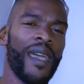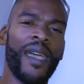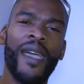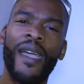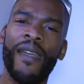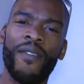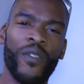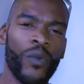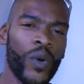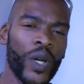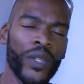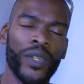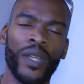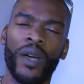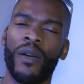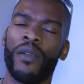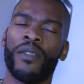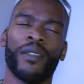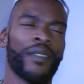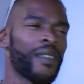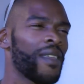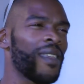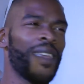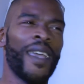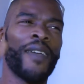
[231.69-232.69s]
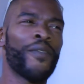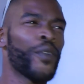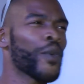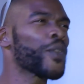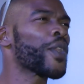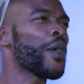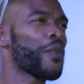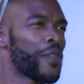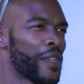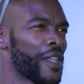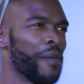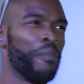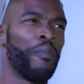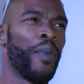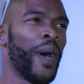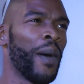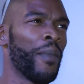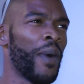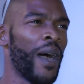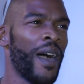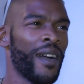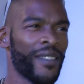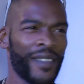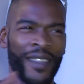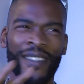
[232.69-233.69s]
Everyone knows he's a bum.
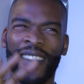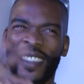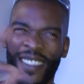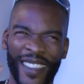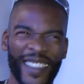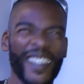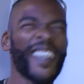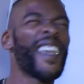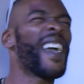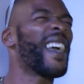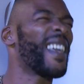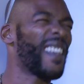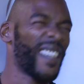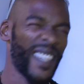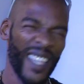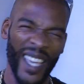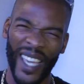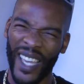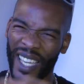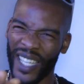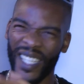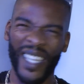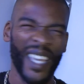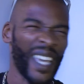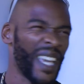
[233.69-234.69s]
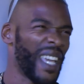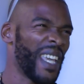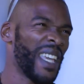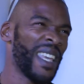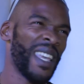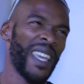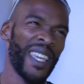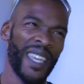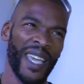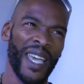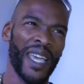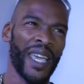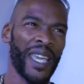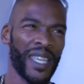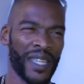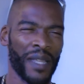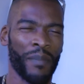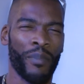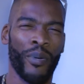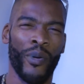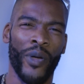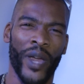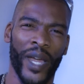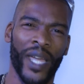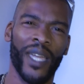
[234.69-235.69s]
So he's a
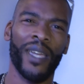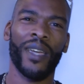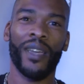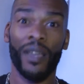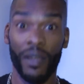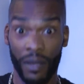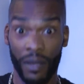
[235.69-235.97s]
prick.